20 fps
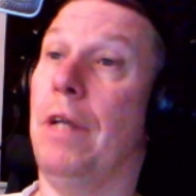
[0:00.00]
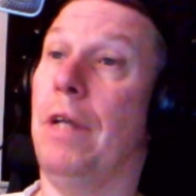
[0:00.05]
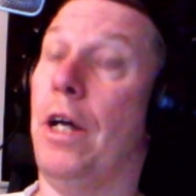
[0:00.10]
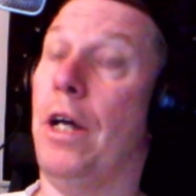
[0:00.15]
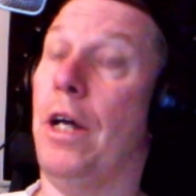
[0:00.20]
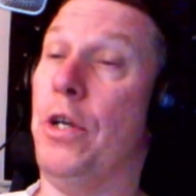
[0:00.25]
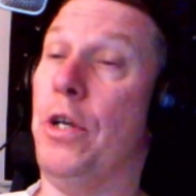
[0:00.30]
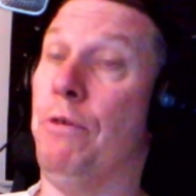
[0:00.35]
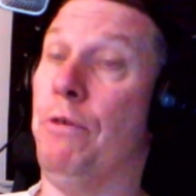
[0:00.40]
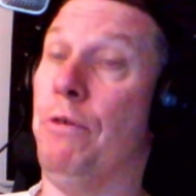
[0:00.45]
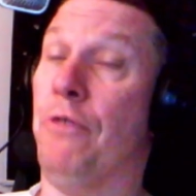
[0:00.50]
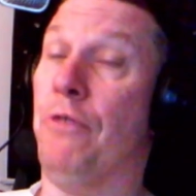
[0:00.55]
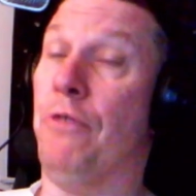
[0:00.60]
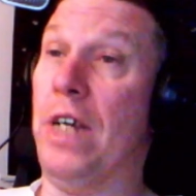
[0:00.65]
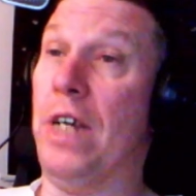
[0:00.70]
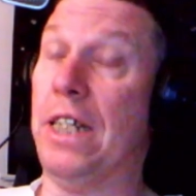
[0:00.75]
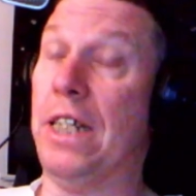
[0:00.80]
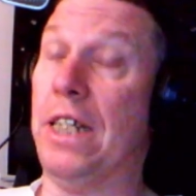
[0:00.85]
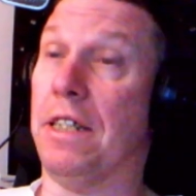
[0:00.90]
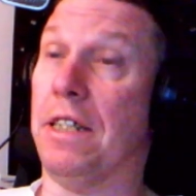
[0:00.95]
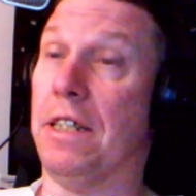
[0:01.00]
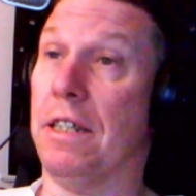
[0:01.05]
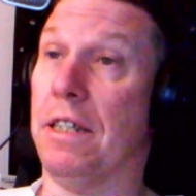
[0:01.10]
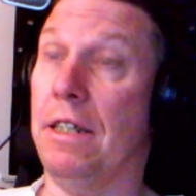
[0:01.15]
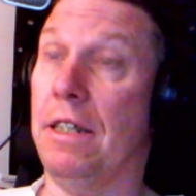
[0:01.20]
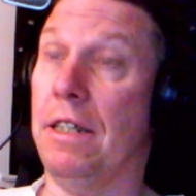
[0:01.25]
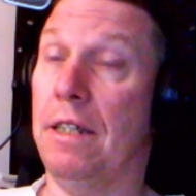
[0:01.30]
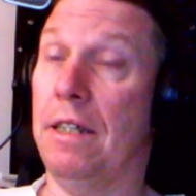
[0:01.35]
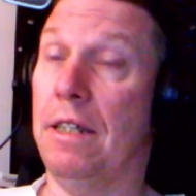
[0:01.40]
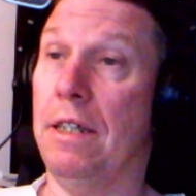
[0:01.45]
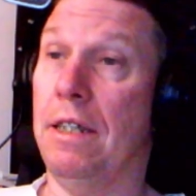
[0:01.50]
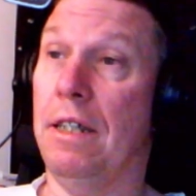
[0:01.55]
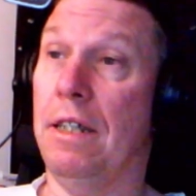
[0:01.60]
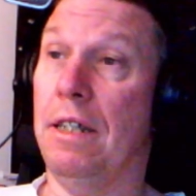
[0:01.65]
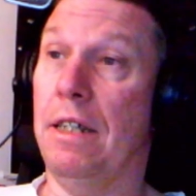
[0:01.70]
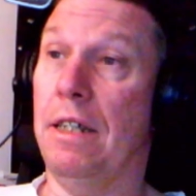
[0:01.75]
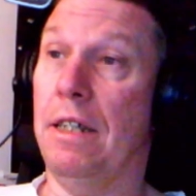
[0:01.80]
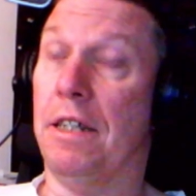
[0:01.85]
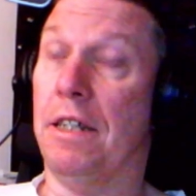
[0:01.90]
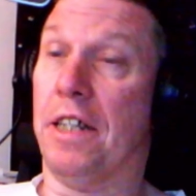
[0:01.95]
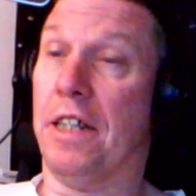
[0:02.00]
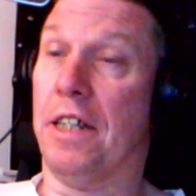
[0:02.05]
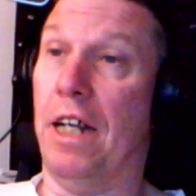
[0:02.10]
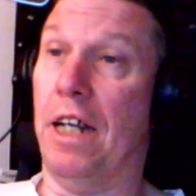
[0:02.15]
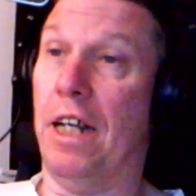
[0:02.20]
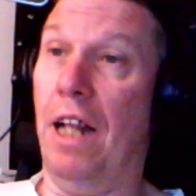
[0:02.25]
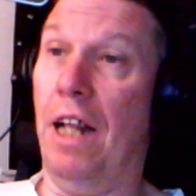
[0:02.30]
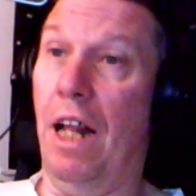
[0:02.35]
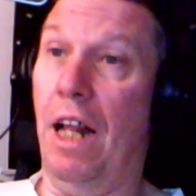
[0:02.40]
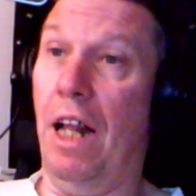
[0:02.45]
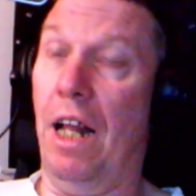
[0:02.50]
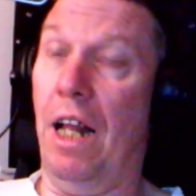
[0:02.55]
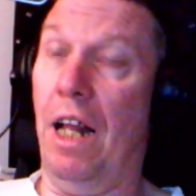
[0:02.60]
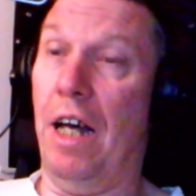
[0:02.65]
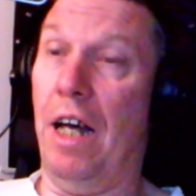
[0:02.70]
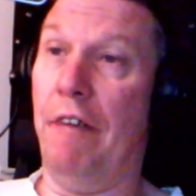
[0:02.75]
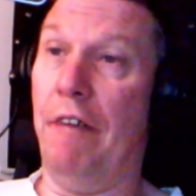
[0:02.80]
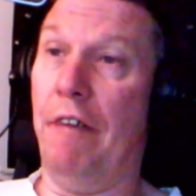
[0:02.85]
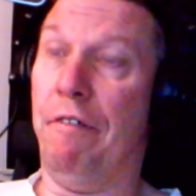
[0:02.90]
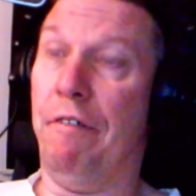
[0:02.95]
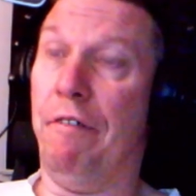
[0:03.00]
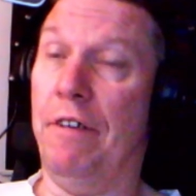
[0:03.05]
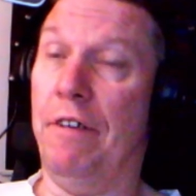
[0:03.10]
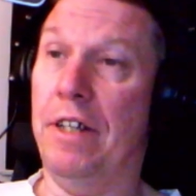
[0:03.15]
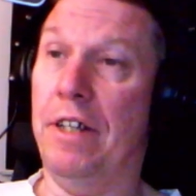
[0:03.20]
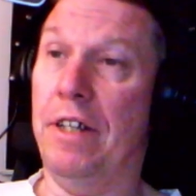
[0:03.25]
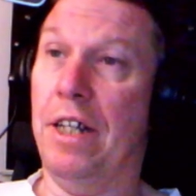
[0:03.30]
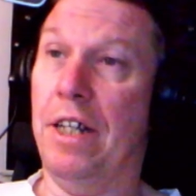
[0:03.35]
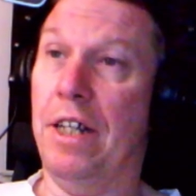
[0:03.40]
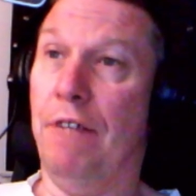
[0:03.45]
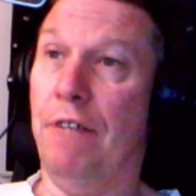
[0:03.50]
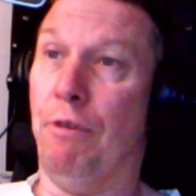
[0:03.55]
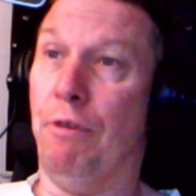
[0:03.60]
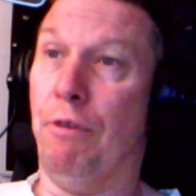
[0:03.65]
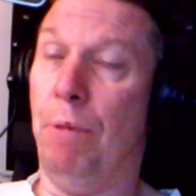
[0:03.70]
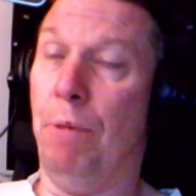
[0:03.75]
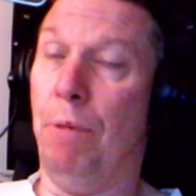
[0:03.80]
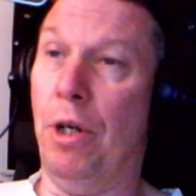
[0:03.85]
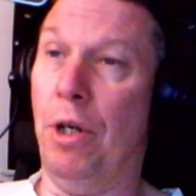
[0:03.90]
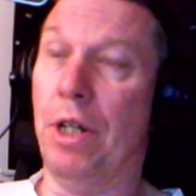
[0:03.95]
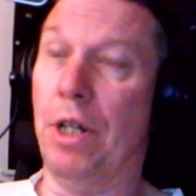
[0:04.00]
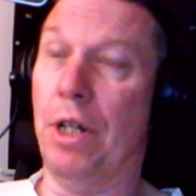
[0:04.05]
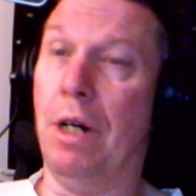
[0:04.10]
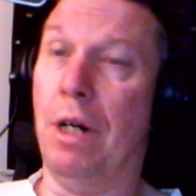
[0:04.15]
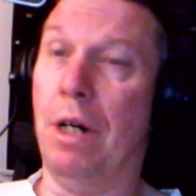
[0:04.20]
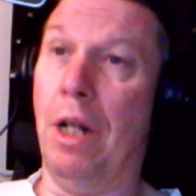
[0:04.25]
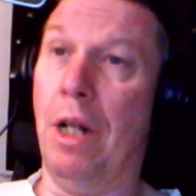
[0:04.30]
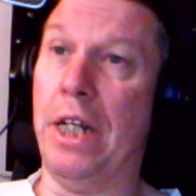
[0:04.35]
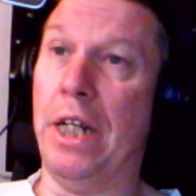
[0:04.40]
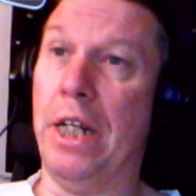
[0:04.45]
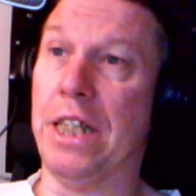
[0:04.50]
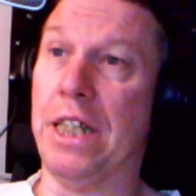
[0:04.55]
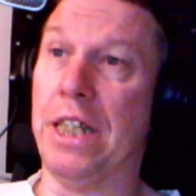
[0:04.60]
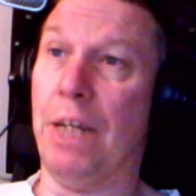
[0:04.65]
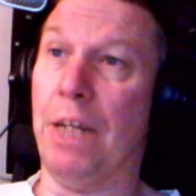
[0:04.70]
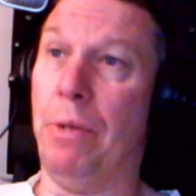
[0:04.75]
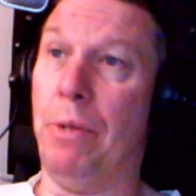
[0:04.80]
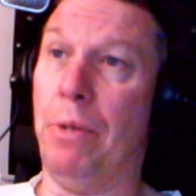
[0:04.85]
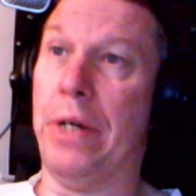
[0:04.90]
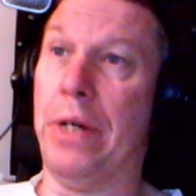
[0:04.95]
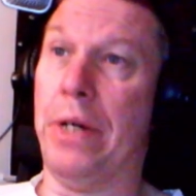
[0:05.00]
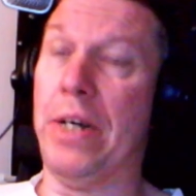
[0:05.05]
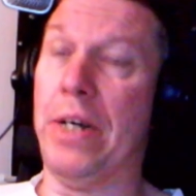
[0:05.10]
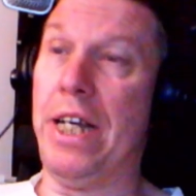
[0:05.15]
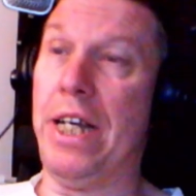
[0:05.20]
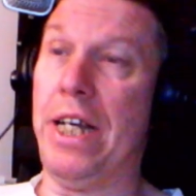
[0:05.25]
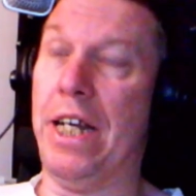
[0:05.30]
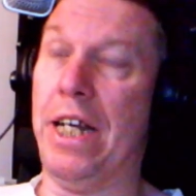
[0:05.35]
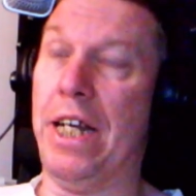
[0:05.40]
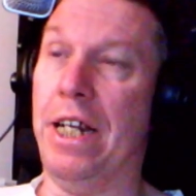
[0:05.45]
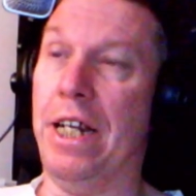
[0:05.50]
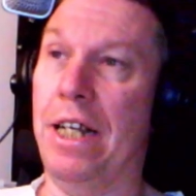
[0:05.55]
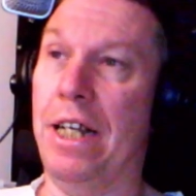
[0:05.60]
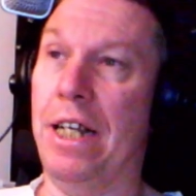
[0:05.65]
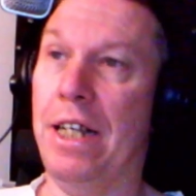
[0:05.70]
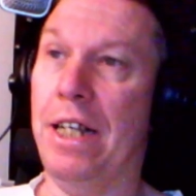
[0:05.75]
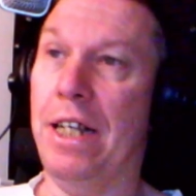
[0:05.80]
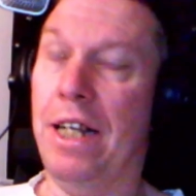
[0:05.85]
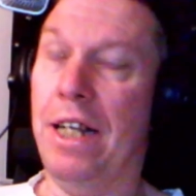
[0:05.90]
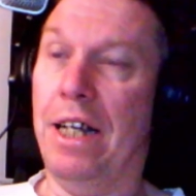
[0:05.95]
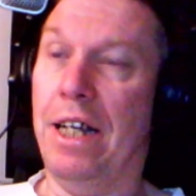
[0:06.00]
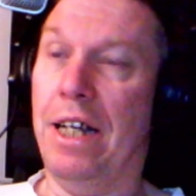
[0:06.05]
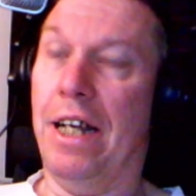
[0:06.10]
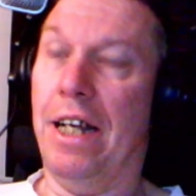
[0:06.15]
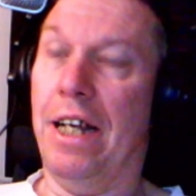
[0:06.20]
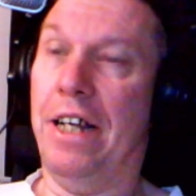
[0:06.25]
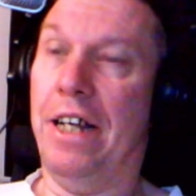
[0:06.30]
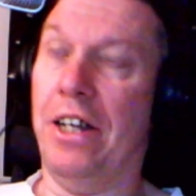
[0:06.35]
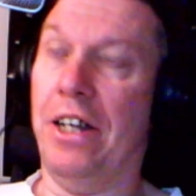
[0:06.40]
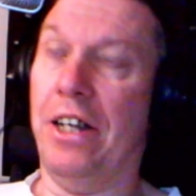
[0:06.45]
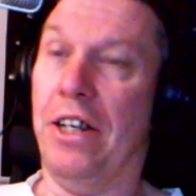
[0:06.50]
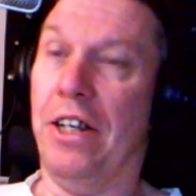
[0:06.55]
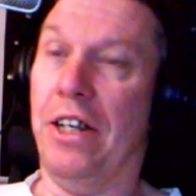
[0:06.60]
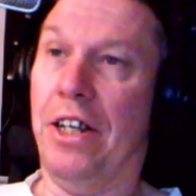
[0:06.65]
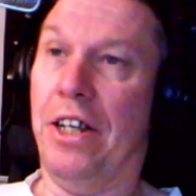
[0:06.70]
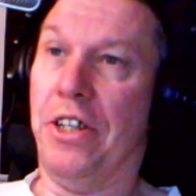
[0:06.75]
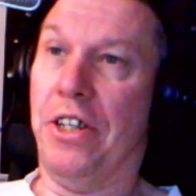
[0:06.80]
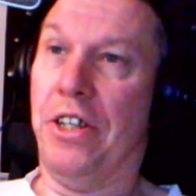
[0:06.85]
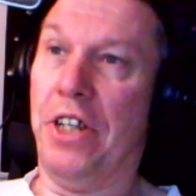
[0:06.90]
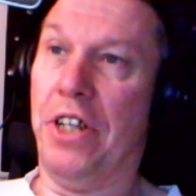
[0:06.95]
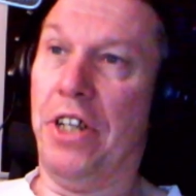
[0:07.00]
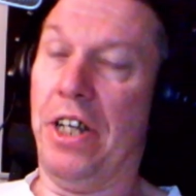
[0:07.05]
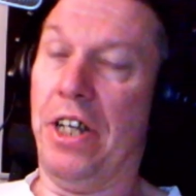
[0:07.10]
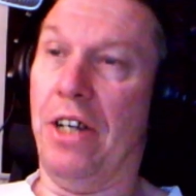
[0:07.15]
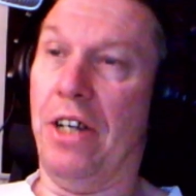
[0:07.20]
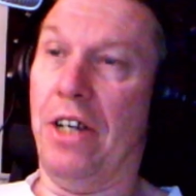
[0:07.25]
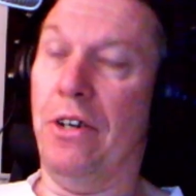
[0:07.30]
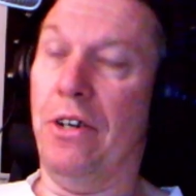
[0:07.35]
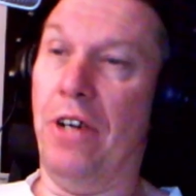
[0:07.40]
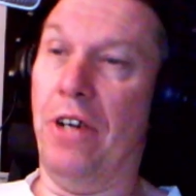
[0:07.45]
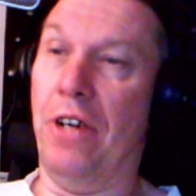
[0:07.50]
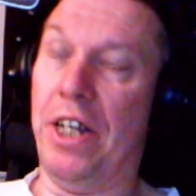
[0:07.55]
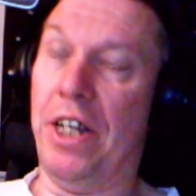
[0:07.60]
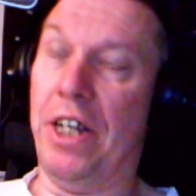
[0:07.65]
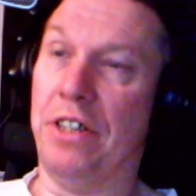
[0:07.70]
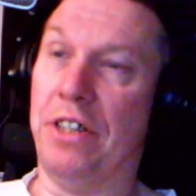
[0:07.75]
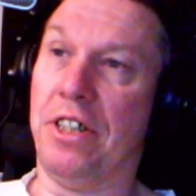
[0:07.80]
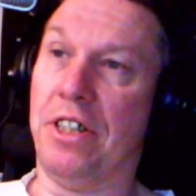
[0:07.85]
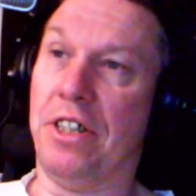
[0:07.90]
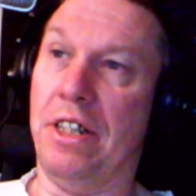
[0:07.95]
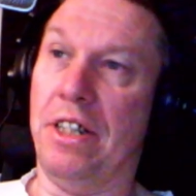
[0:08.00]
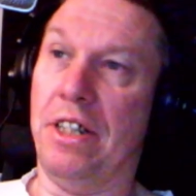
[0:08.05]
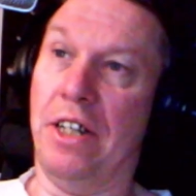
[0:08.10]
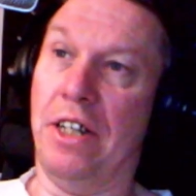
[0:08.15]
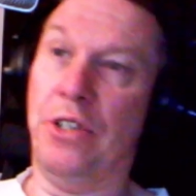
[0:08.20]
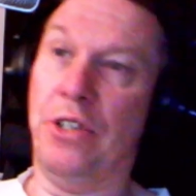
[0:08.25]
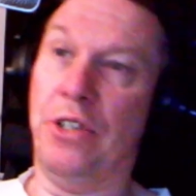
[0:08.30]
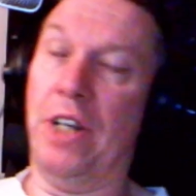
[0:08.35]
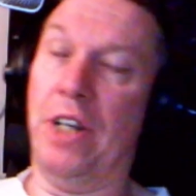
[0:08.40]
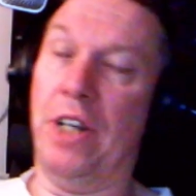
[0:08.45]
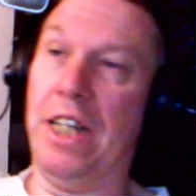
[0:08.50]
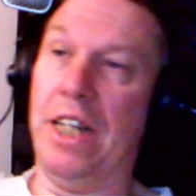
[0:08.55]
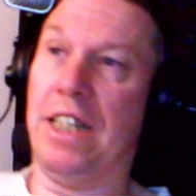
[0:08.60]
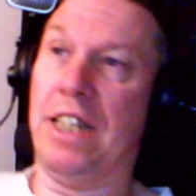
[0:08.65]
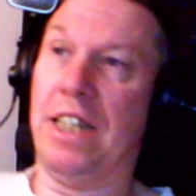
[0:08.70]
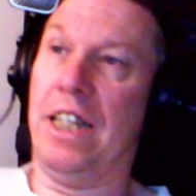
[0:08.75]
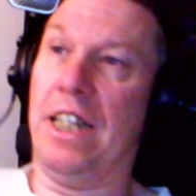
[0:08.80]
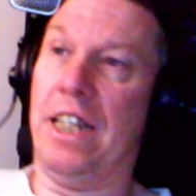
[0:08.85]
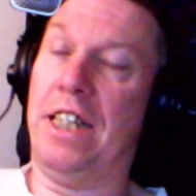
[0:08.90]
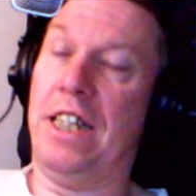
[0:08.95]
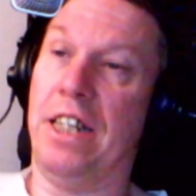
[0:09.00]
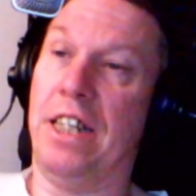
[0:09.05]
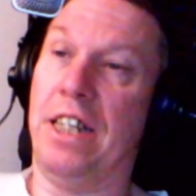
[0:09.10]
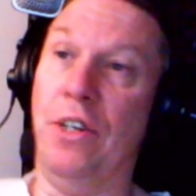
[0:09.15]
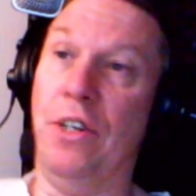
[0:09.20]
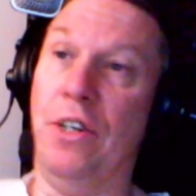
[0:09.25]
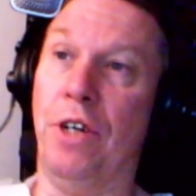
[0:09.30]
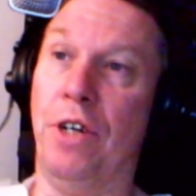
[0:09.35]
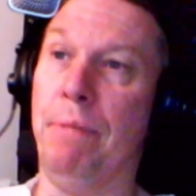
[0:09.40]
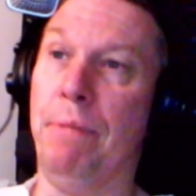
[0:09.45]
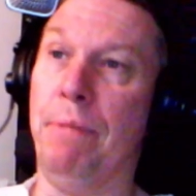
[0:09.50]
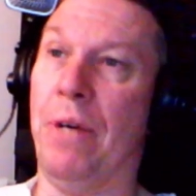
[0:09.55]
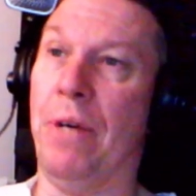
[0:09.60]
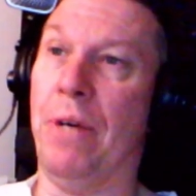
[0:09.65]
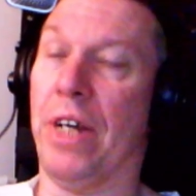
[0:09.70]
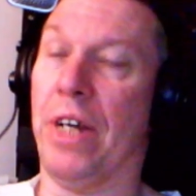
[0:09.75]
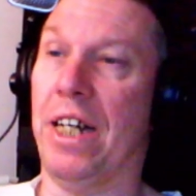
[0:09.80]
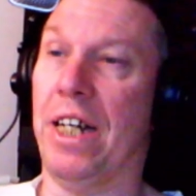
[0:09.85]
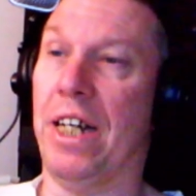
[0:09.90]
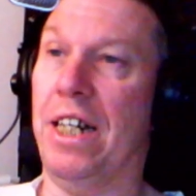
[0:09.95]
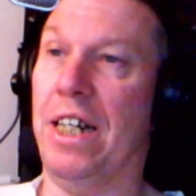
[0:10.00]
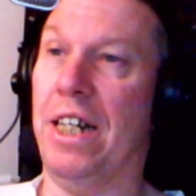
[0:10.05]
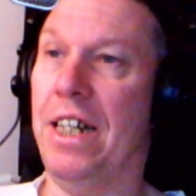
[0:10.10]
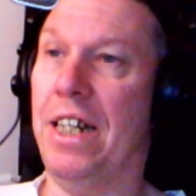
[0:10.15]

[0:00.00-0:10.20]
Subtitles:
New France, still alive from all the colonies that were in the earliest United States in North America.